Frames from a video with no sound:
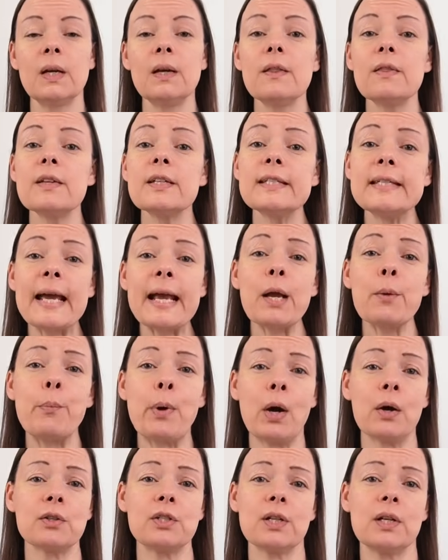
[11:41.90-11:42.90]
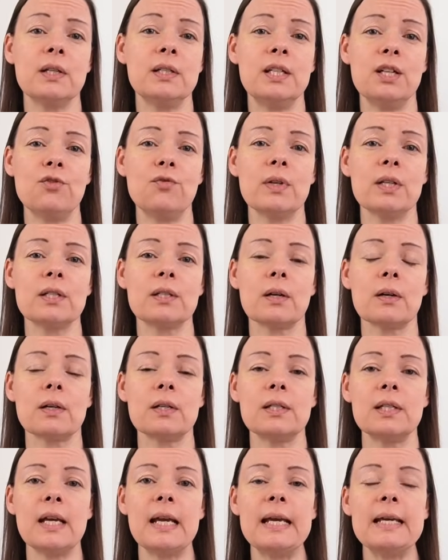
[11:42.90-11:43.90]
The second part to considering
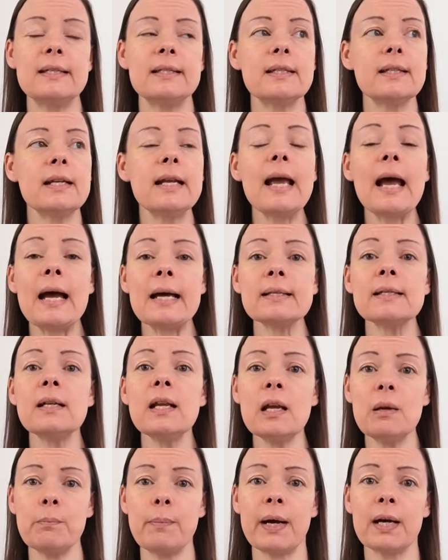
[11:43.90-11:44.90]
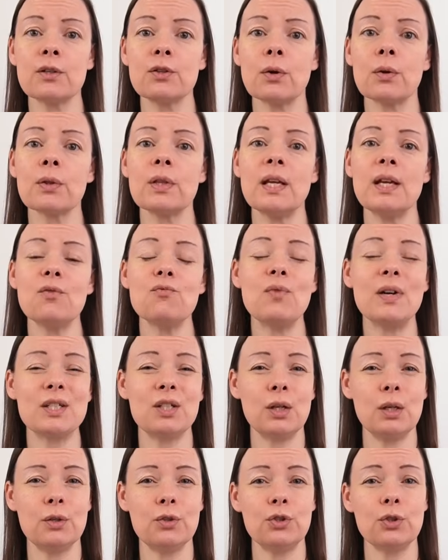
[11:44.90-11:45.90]
size is that it has an impact on the
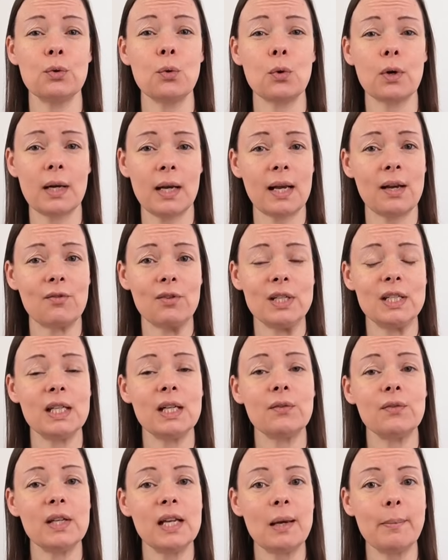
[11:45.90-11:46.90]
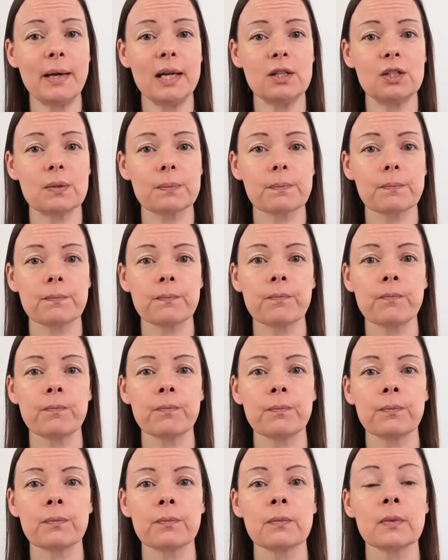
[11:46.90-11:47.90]
resolution or clarity of the image.
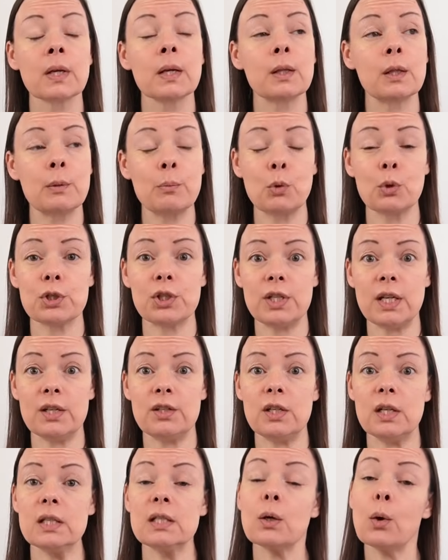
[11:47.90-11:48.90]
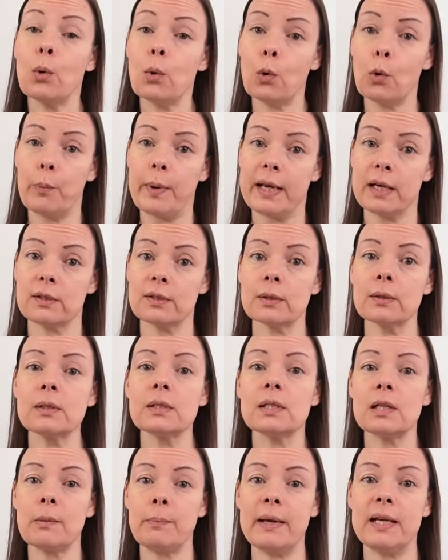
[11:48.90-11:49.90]
The more stitches or
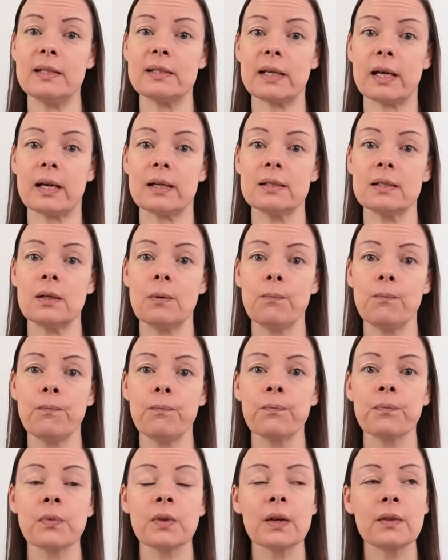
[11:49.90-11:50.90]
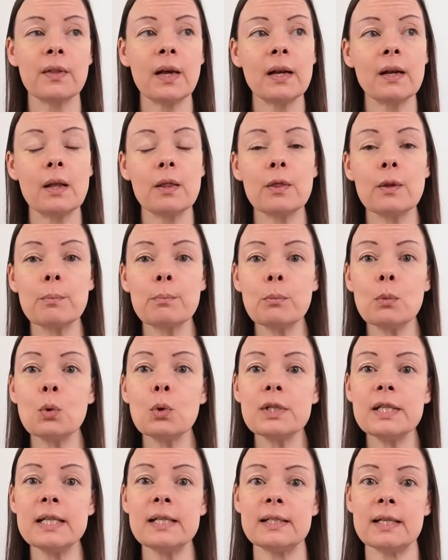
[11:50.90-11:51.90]
pixels a piece has, then the
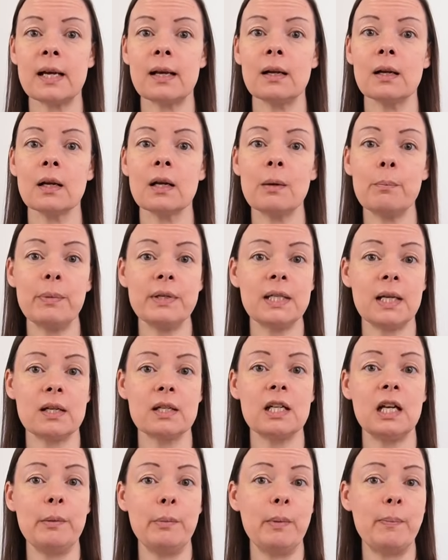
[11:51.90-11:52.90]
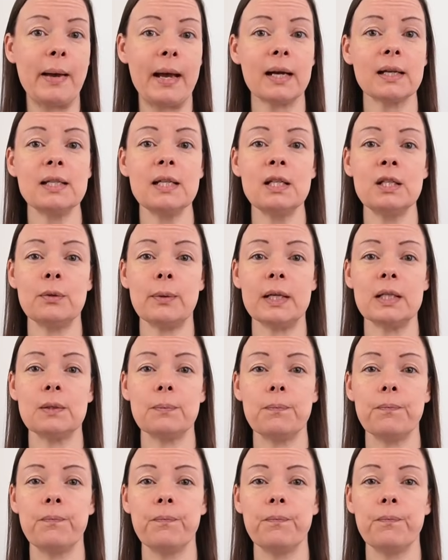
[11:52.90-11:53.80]
more detail can potentially be packed into it.